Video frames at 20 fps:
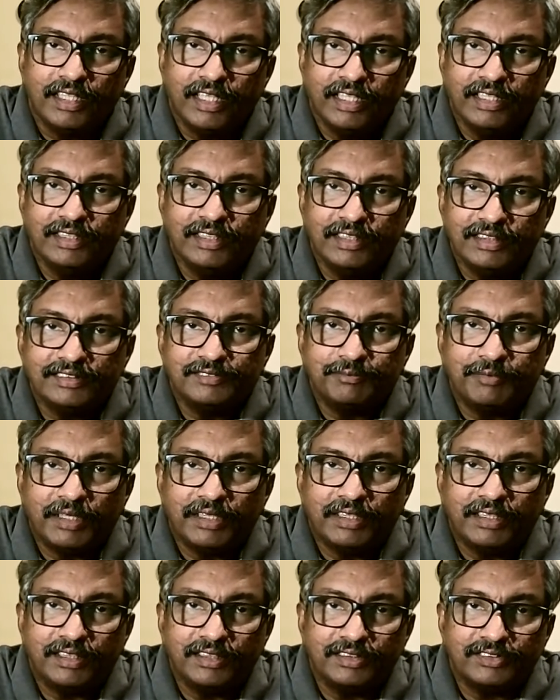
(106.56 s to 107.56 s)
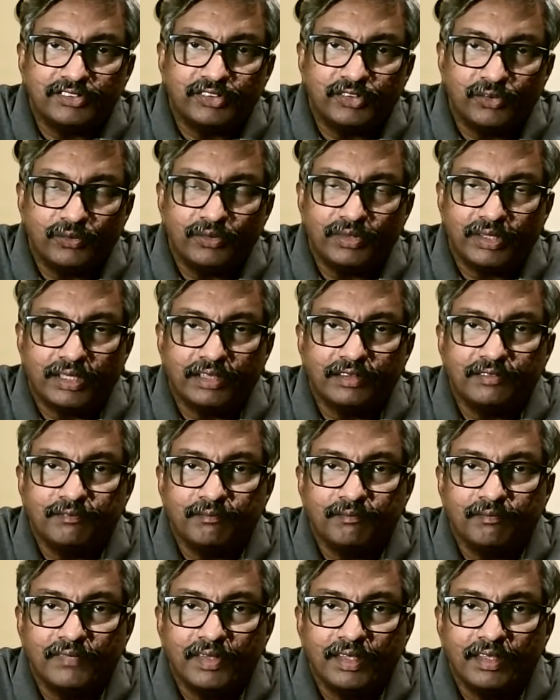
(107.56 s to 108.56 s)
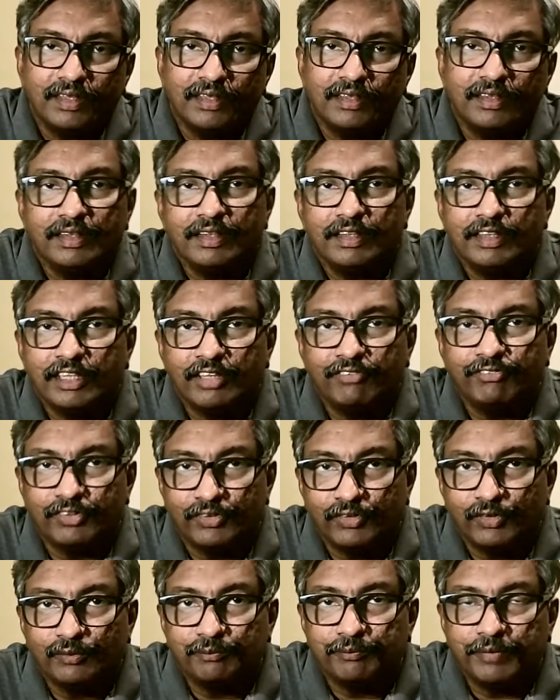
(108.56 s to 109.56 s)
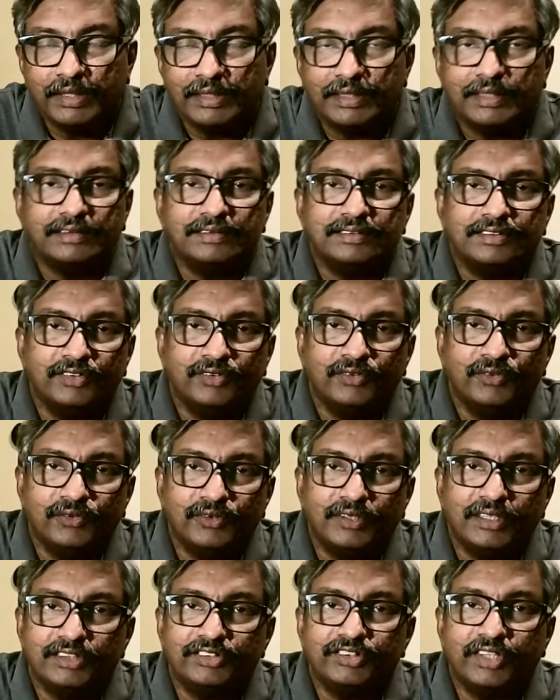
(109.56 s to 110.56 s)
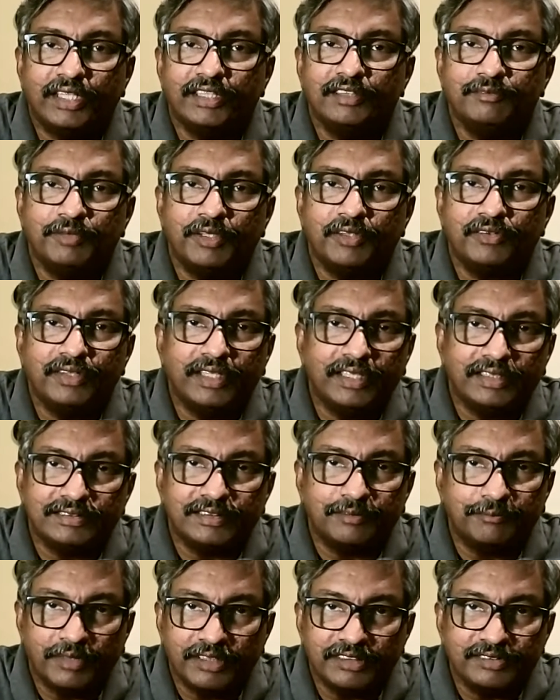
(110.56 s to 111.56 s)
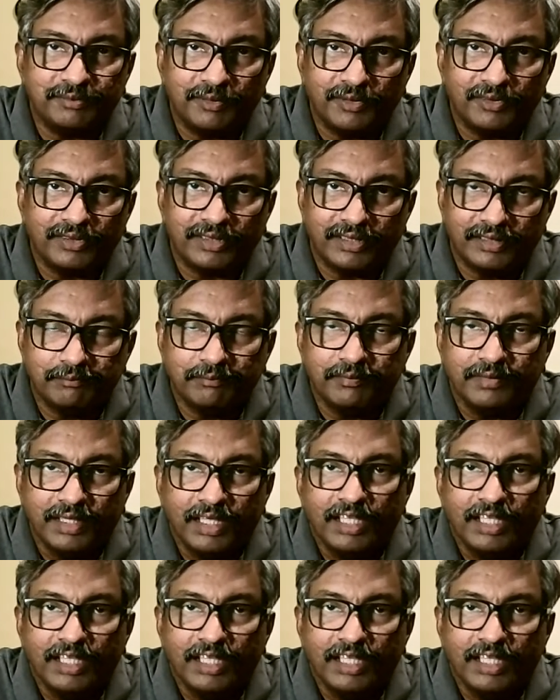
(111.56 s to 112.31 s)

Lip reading: In this particular story, if you know Peanuts, you know that Charlie Brown has a baseball team.